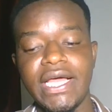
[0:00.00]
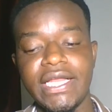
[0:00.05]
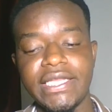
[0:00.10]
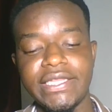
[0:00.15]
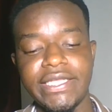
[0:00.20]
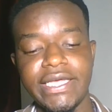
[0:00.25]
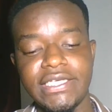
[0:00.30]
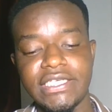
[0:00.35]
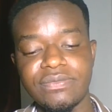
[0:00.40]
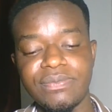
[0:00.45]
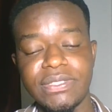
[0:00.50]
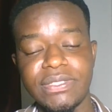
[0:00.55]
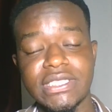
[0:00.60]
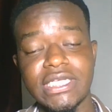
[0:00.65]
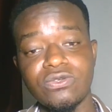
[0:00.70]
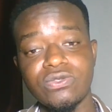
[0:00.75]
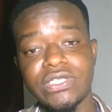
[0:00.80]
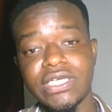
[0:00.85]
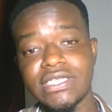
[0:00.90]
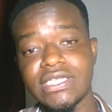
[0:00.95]
then it means that
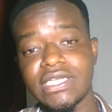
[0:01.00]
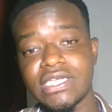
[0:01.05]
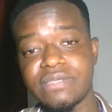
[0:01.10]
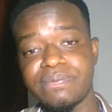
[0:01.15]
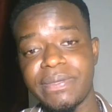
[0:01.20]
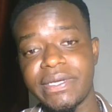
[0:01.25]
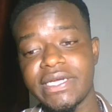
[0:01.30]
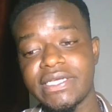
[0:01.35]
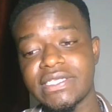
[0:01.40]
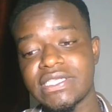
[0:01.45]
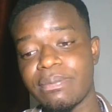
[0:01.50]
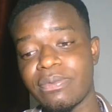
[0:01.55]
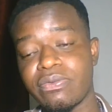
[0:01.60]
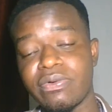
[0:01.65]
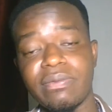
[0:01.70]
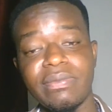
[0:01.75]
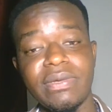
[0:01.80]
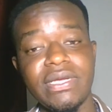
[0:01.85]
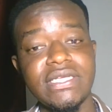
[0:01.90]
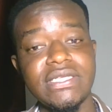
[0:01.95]
you just experienced a
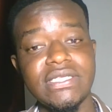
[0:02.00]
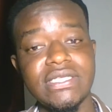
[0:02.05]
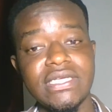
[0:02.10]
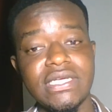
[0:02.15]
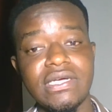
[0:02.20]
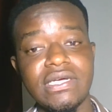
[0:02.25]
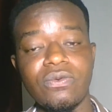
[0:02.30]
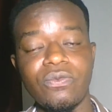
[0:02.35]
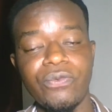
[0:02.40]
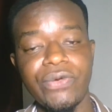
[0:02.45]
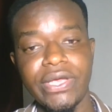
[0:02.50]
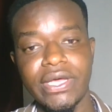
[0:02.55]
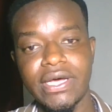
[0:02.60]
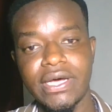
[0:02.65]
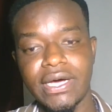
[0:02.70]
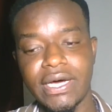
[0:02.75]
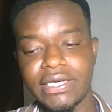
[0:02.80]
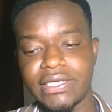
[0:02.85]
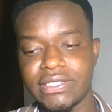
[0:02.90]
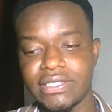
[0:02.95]
probabilistic week
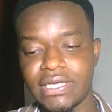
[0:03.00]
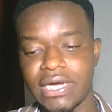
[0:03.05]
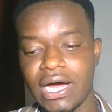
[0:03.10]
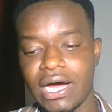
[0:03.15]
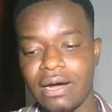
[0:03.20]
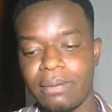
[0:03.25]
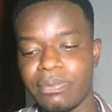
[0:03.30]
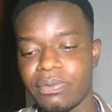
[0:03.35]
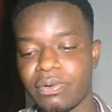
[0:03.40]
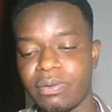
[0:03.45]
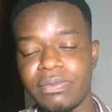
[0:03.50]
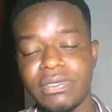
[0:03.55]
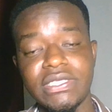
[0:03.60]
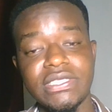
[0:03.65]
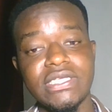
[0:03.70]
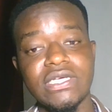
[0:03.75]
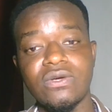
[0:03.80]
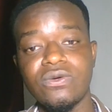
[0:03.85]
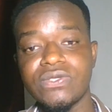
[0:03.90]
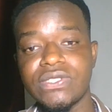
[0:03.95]
and a
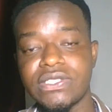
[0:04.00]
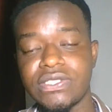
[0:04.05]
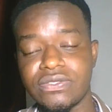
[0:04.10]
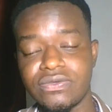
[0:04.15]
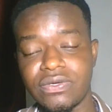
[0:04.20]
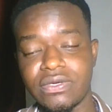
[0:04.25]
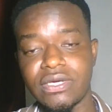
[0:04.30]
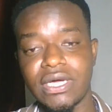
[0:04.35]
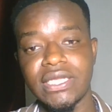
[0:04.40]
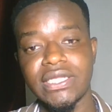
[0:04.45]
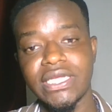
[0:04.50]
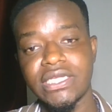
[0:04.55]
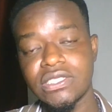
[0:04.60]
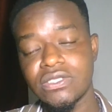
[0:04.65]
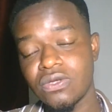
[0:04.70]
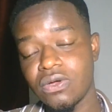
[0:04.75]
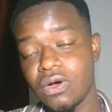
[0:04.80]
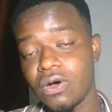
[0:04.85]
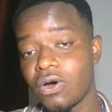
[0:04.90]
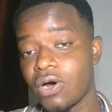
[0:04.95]
probabilistic losing streak, and
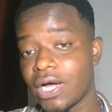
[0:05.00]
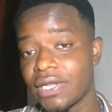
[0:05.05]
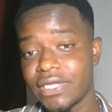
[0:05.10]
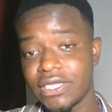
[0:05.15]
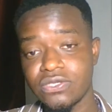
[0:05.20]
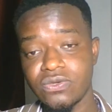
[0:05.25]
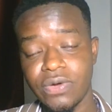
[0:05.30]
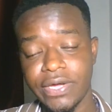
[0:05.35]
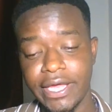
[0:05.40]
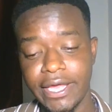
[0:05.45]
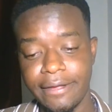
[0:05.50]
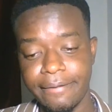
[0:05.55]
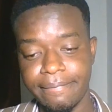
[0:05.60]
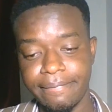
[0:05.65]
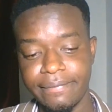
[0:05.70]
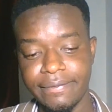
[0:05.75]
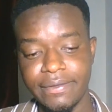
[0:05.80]
that's okay.